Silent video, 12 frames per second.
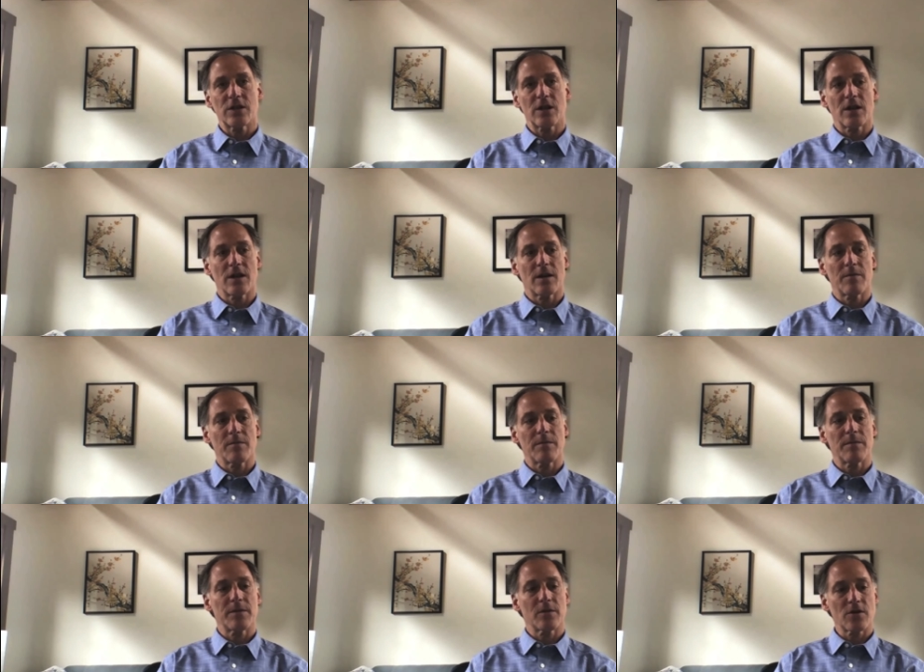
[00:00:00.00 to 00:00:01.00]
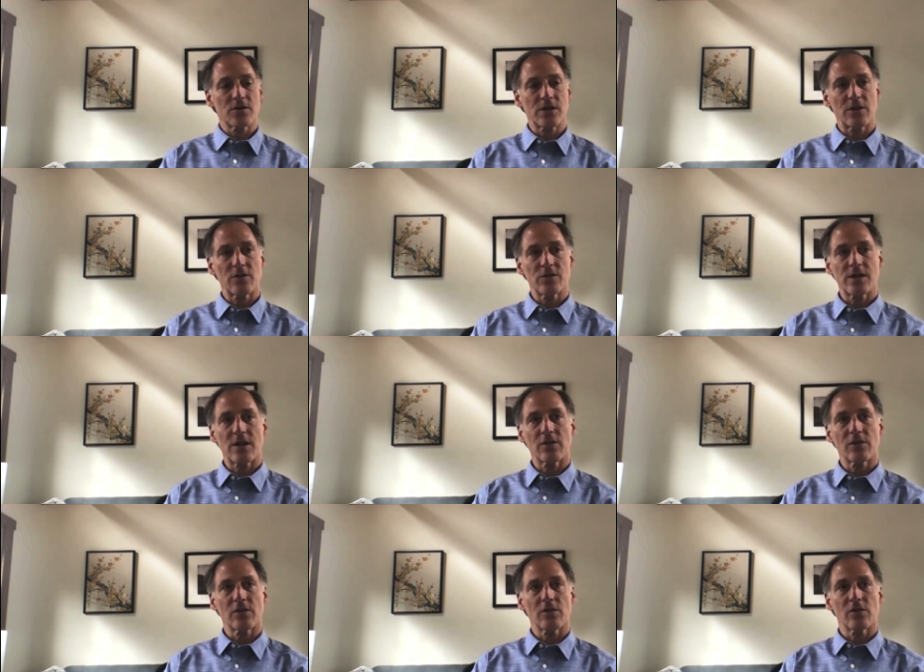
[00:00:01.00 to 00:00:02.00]
Um, there are centers that
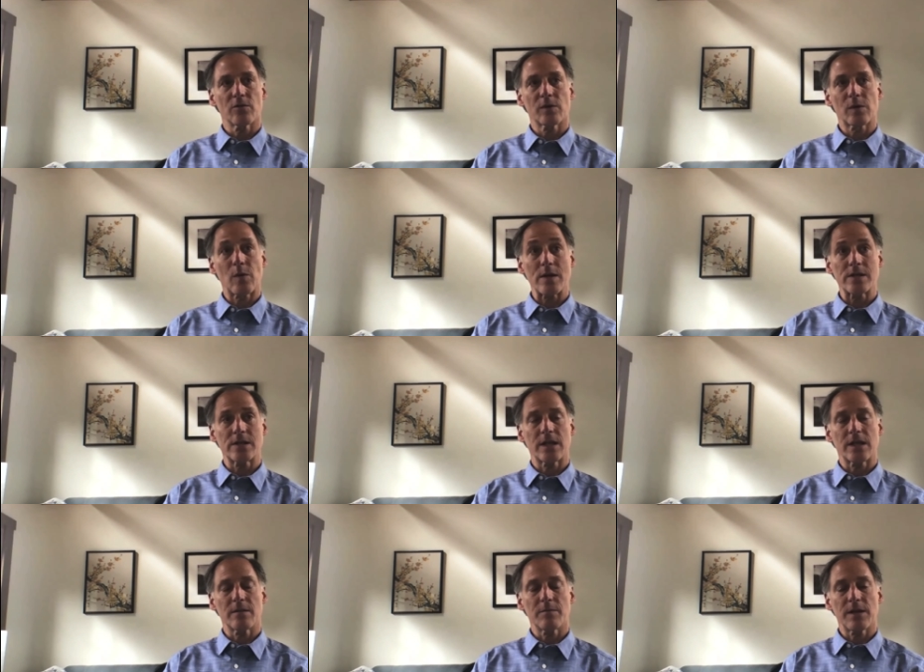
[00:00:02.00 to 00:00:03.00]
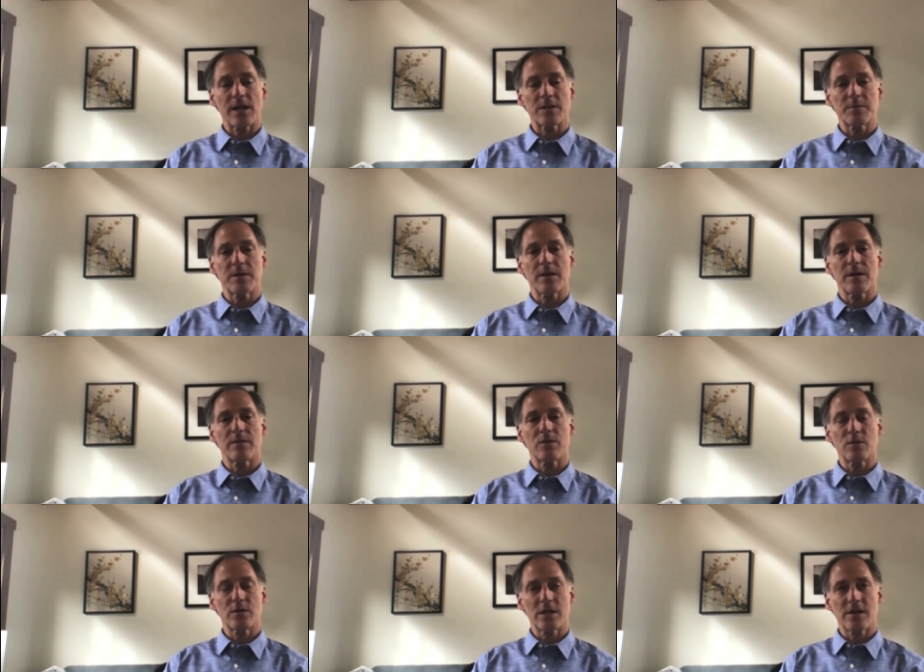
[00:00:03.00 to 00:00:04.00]
are, are, requesting plasma,
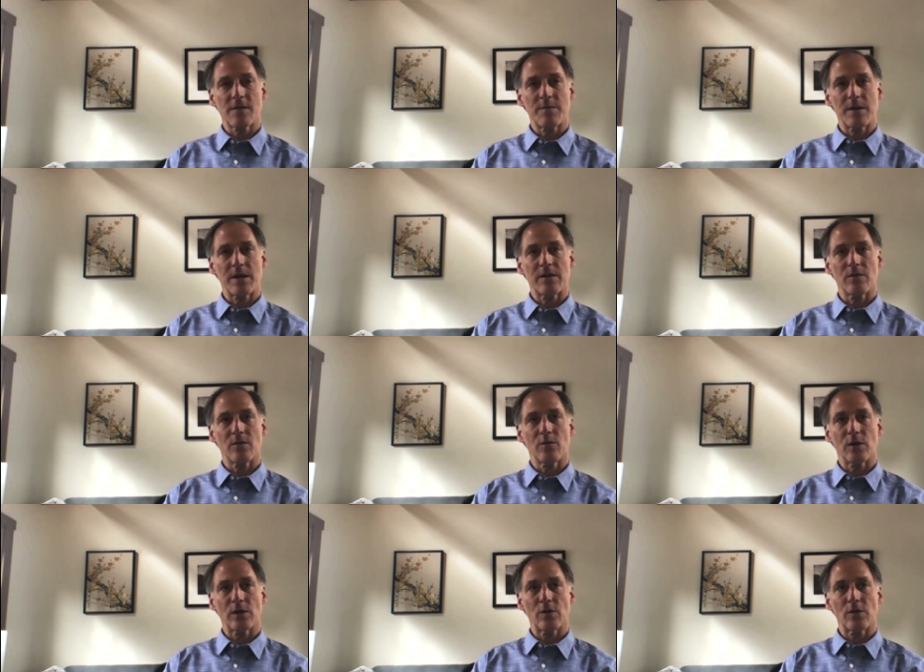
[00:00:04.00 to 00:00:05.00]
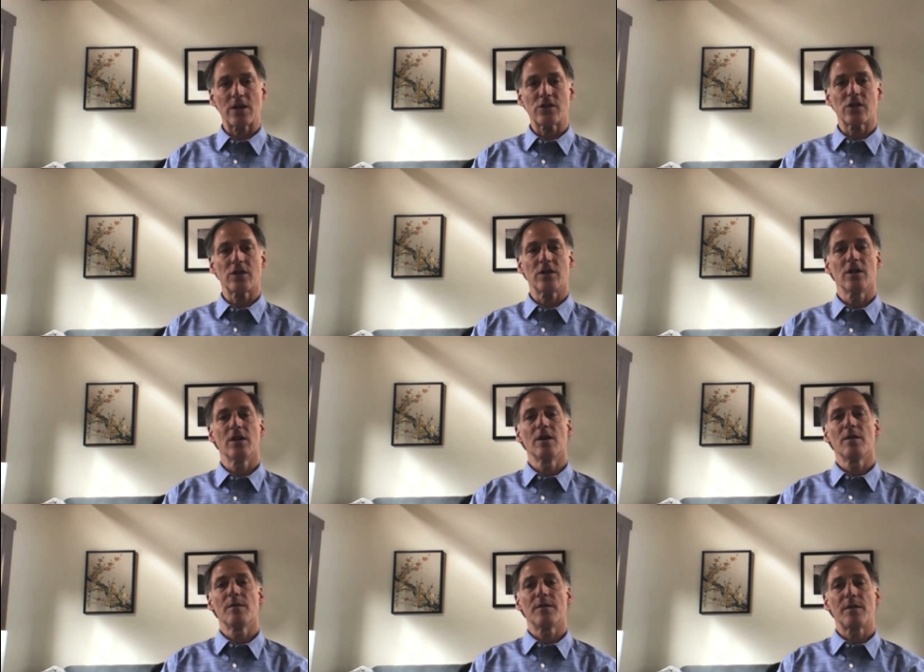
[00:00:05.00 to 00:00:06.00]
UCSF being one location.
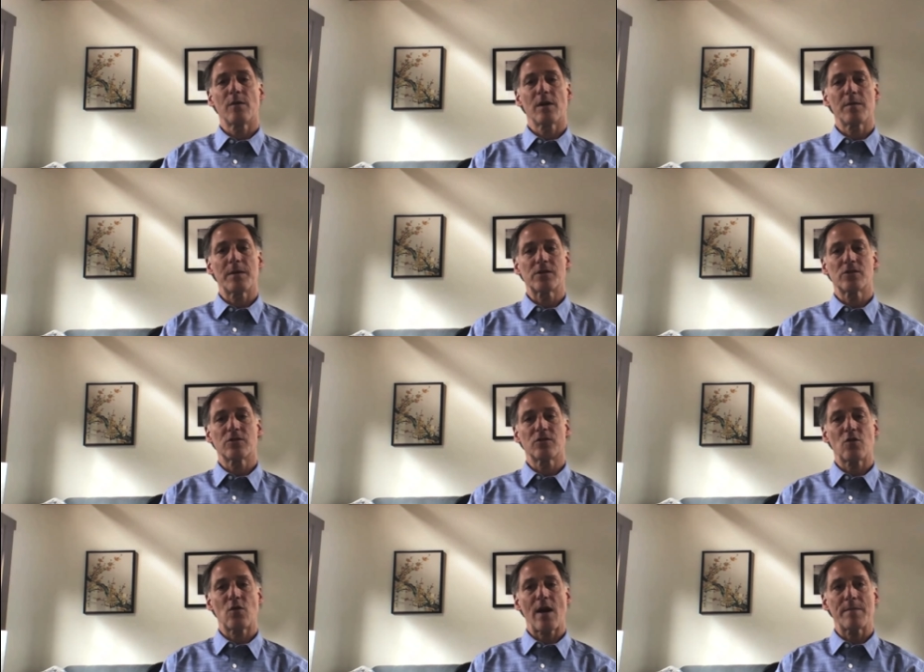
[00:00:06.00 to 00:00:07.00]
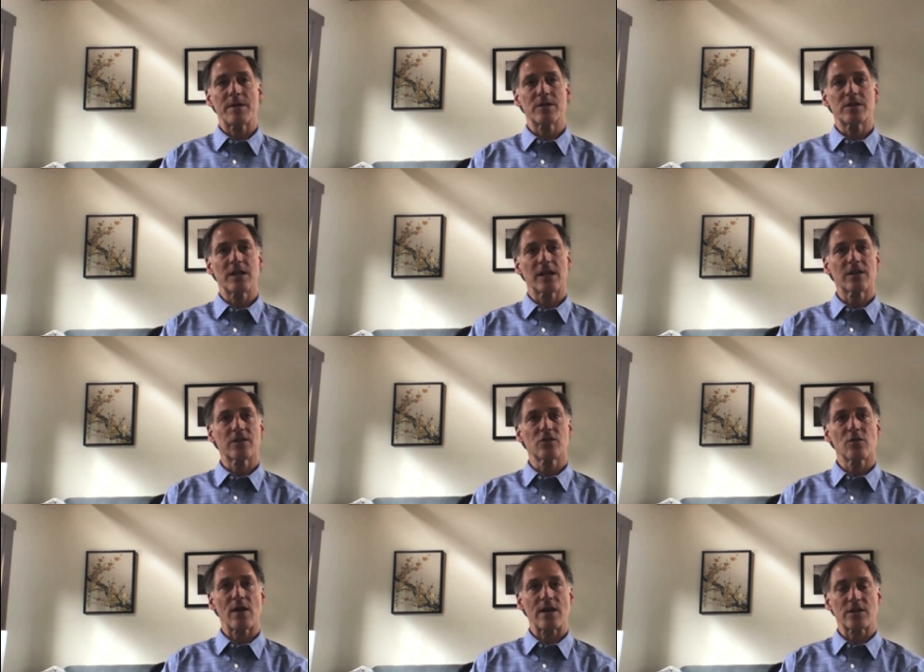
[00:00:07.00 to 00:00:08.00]
They want to make sure that you have been sick, and so
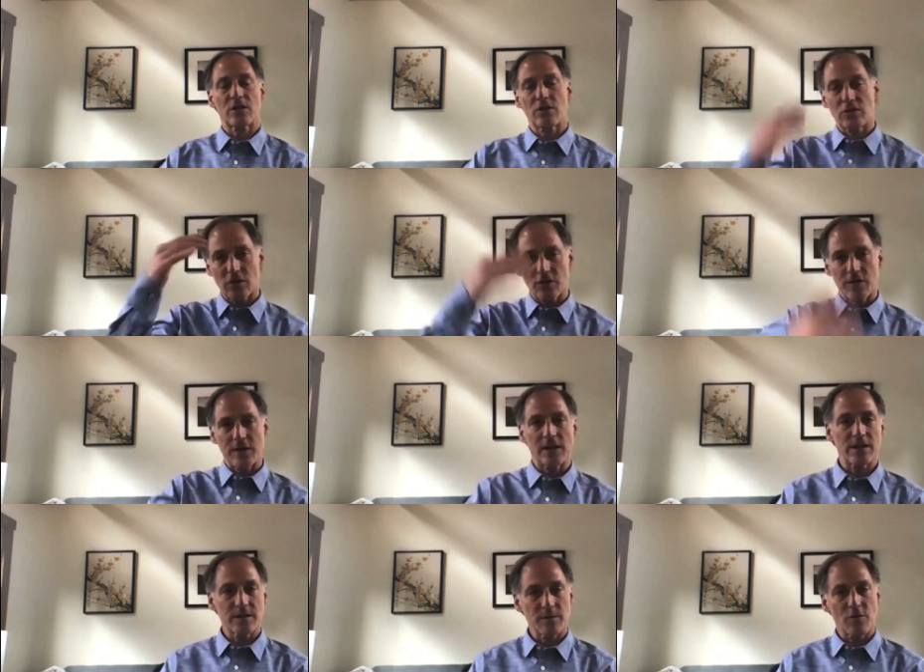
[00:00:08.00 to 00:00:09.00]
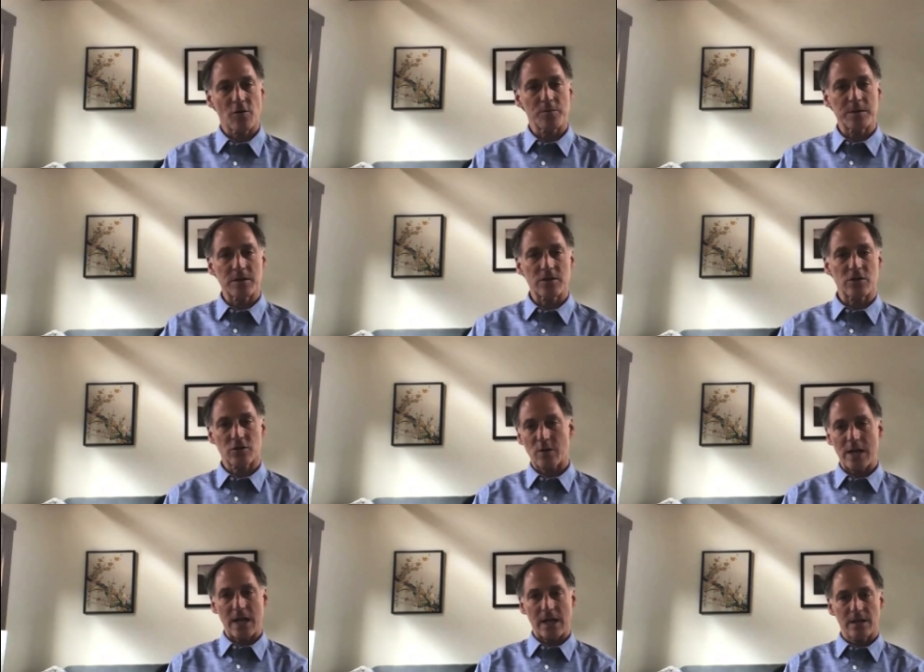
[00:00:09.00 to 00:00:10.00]
they're asking you to sort of fill out some forms as a
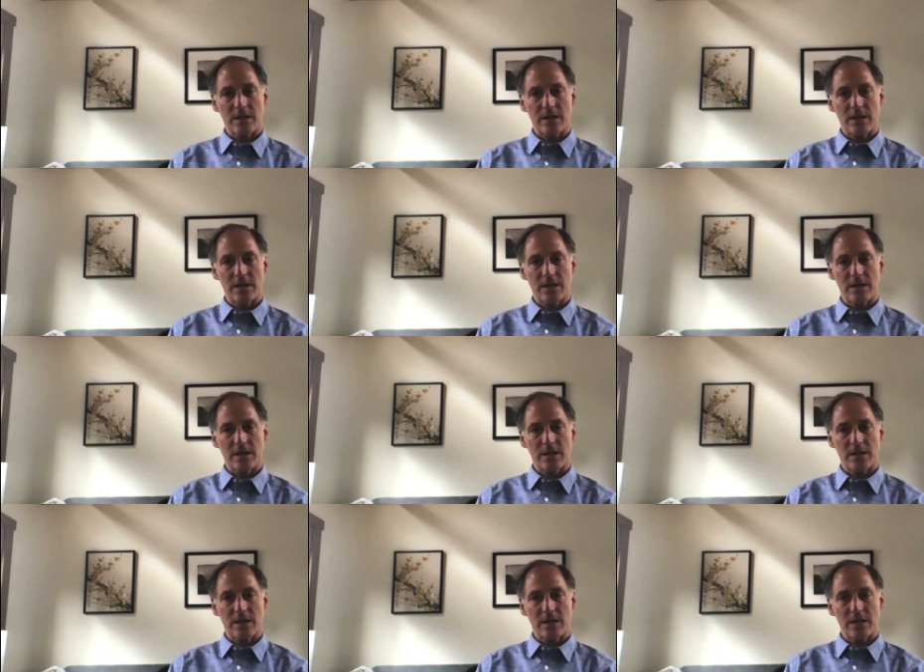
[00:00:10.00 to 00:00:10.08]
screening.